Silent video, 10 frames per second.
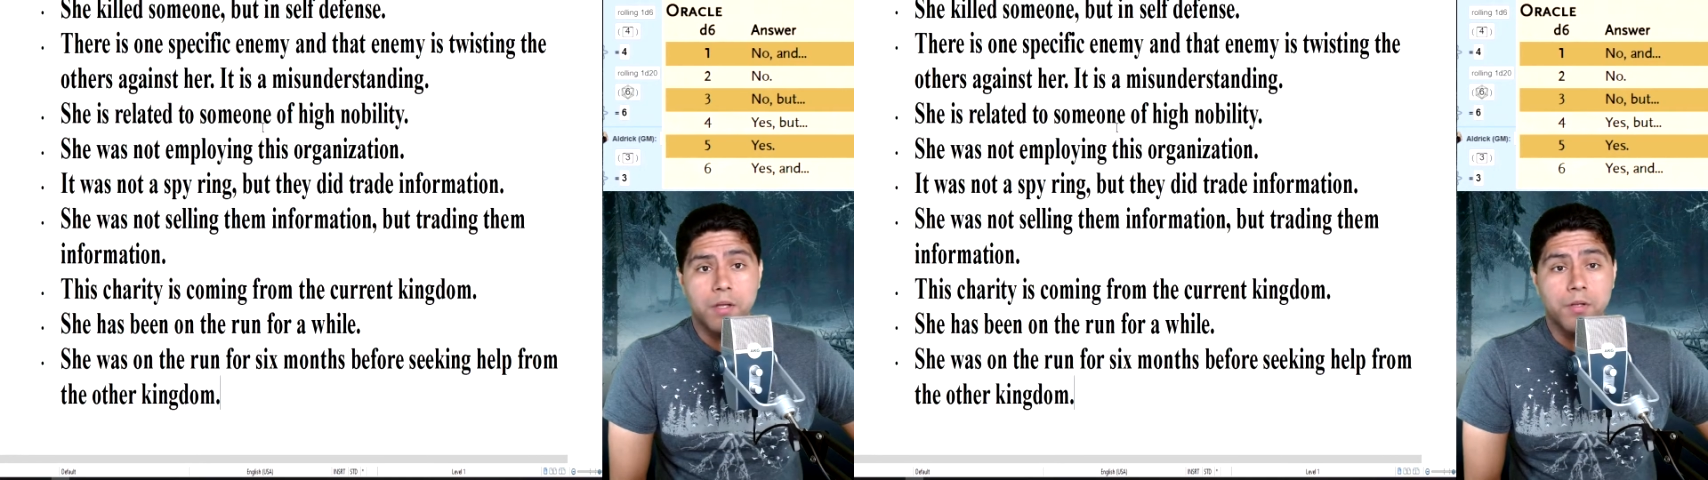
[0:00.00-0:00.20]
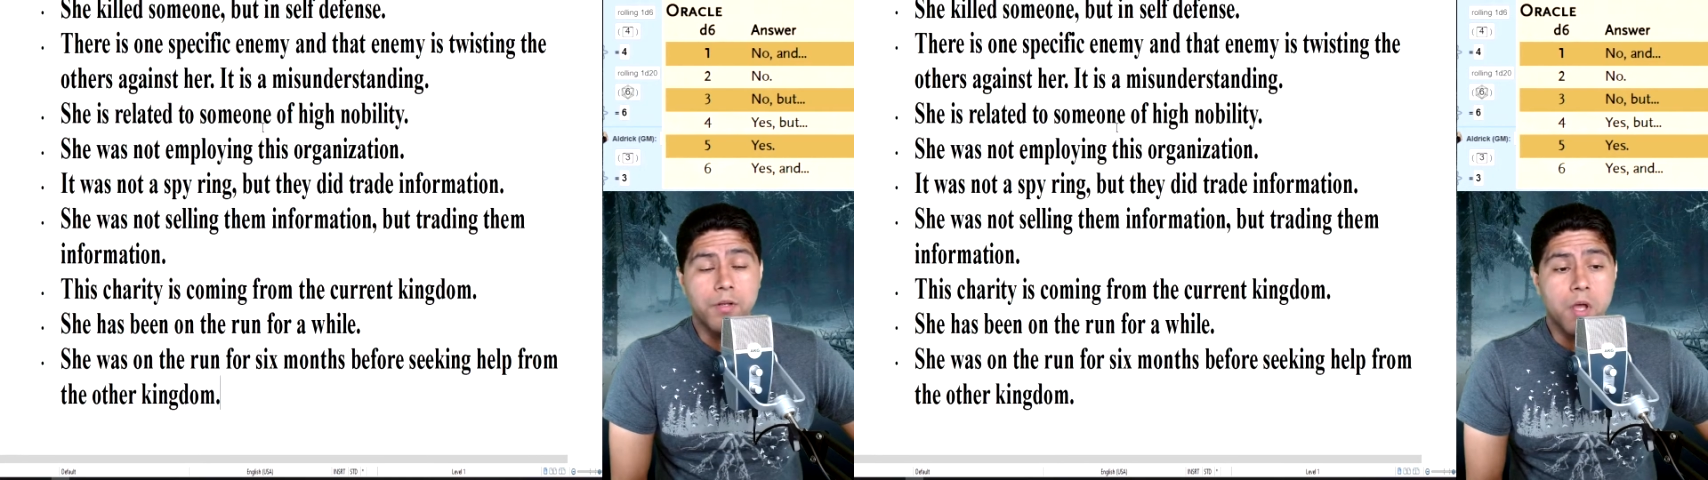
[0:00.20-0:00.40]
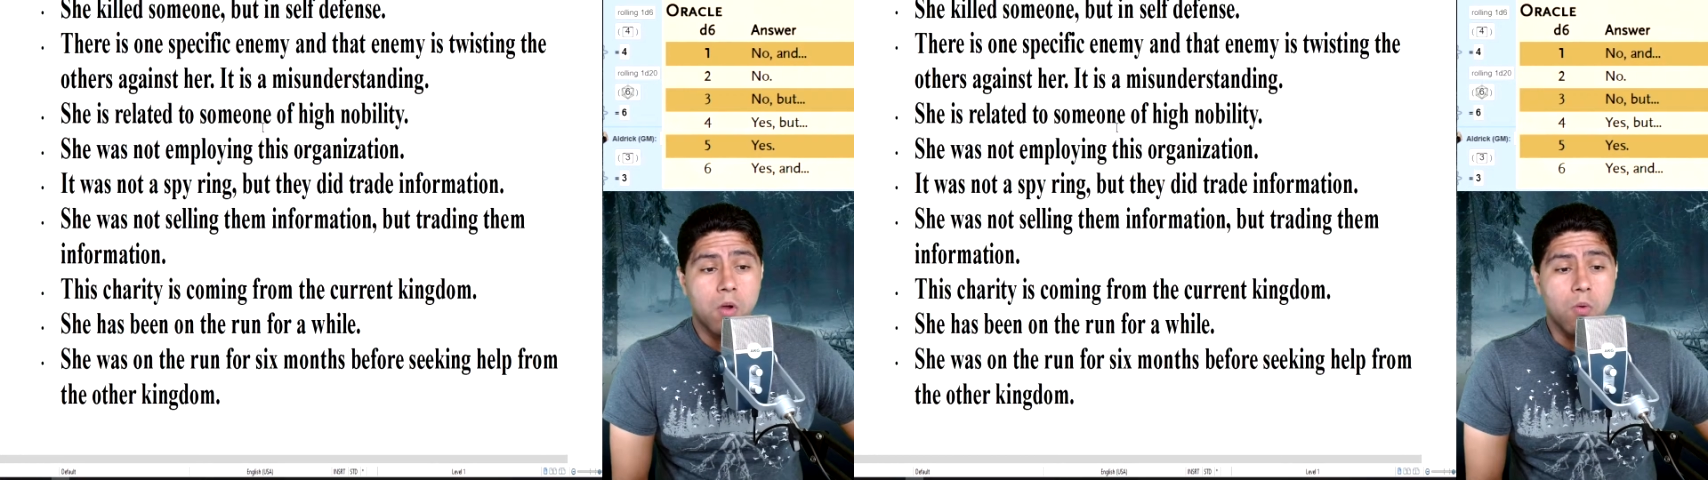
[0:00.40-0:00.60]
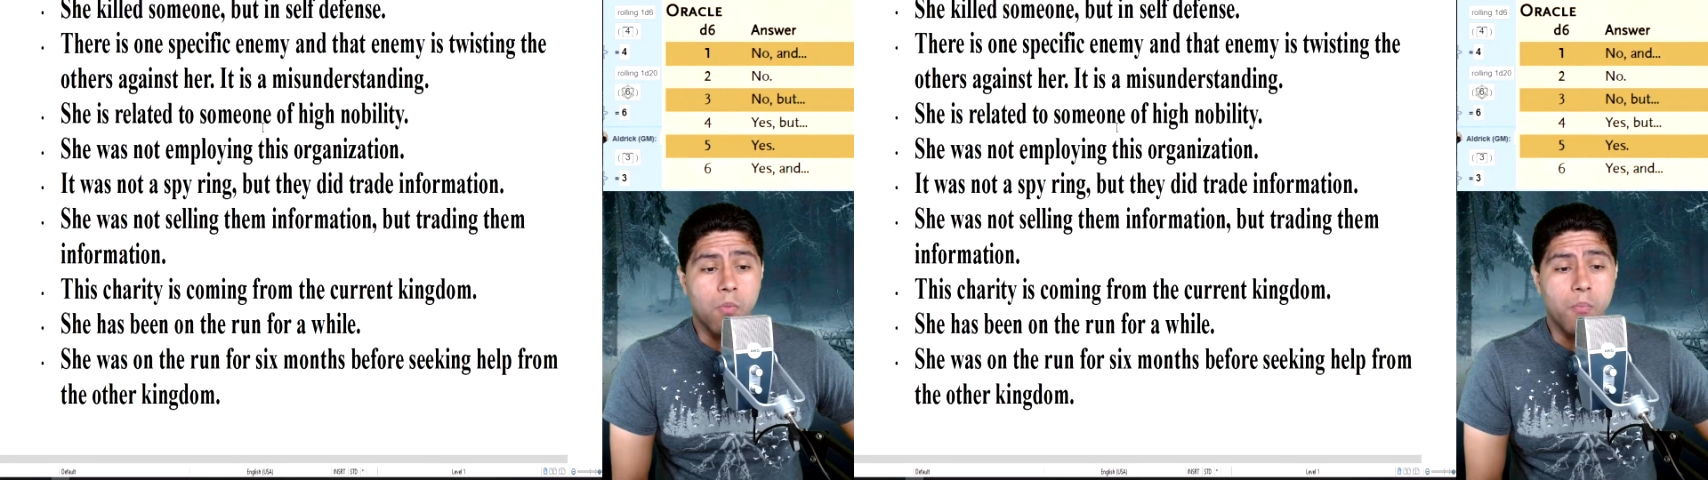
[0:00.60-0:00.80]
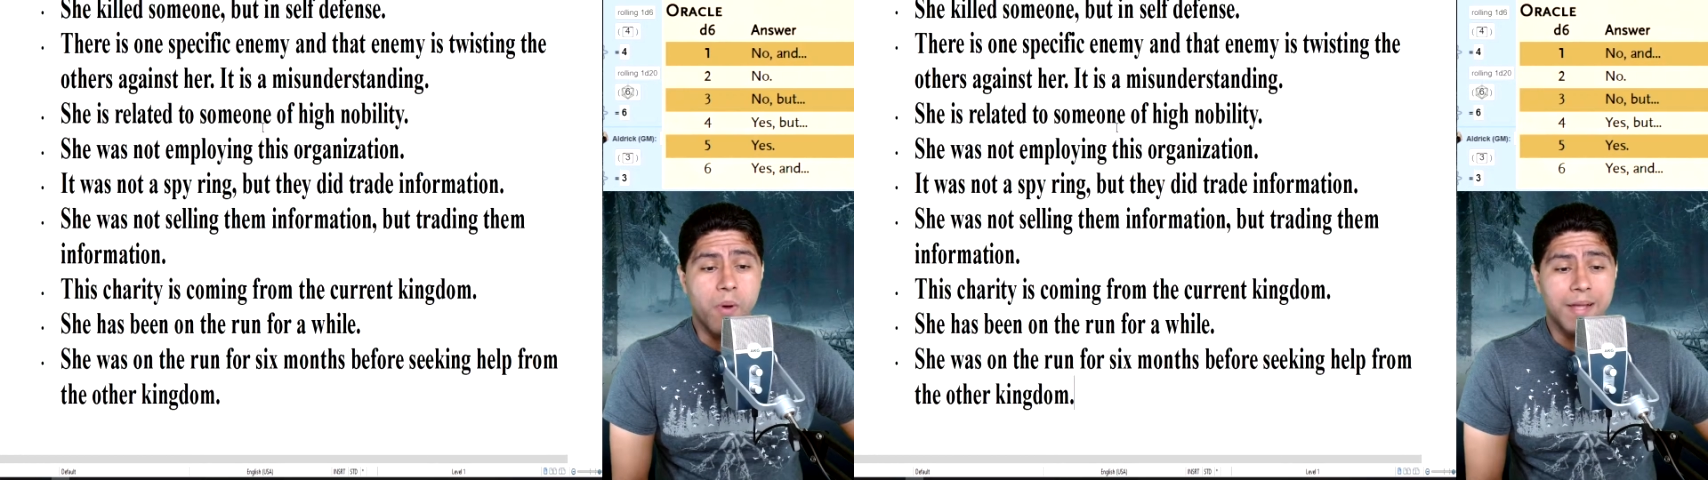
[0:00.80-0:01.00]

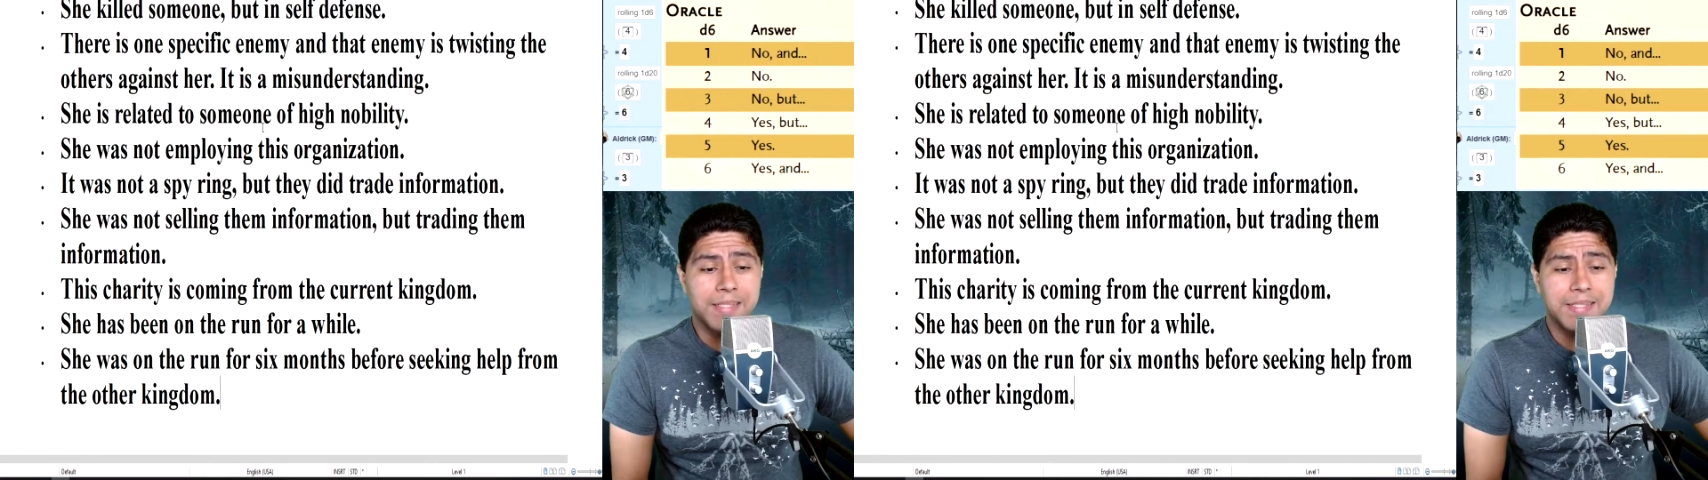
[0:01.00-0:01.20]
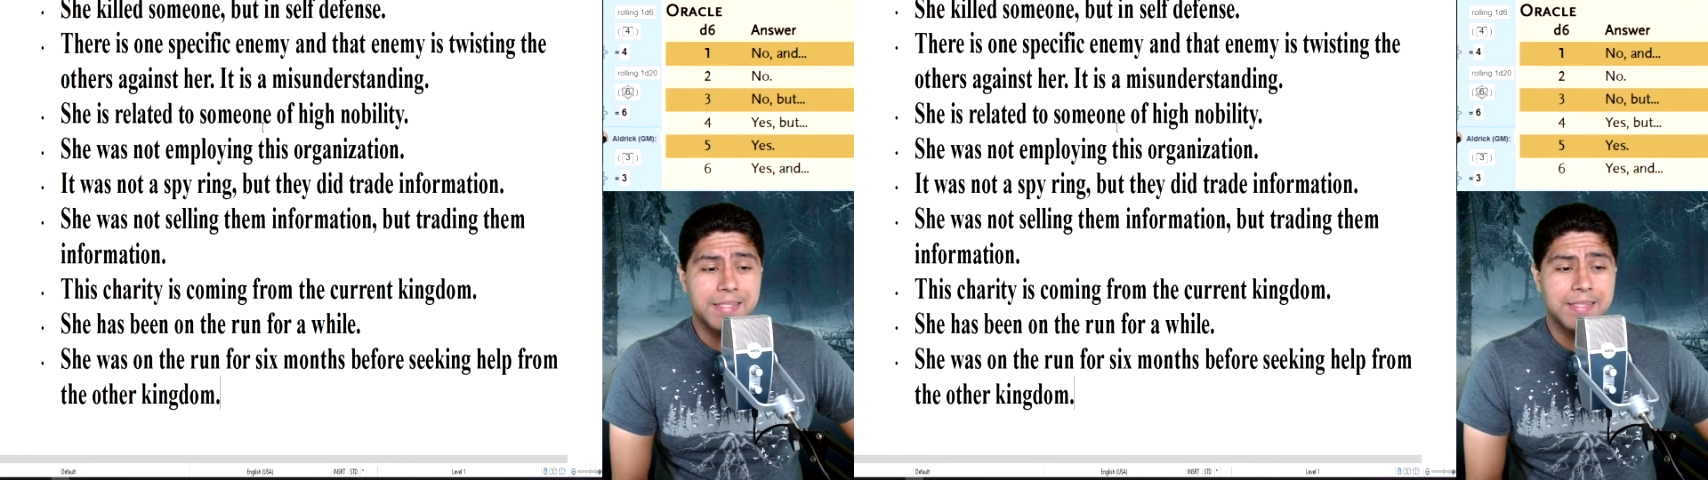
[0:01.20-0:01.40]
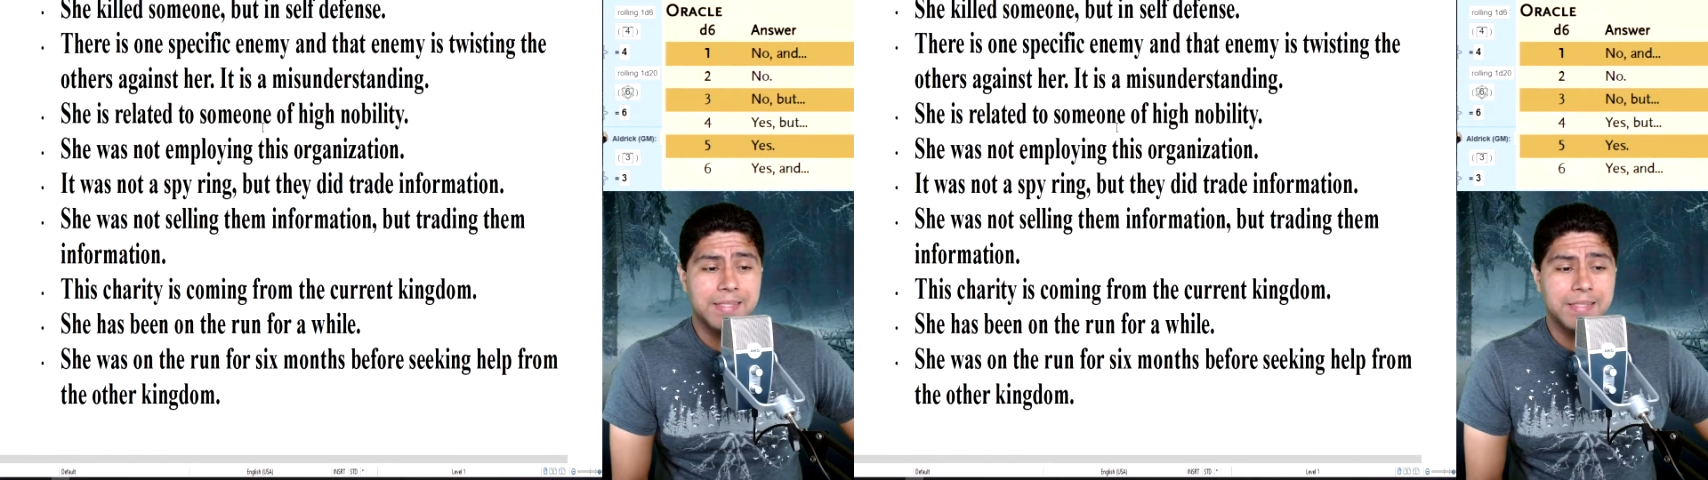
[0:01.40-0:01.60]
No, but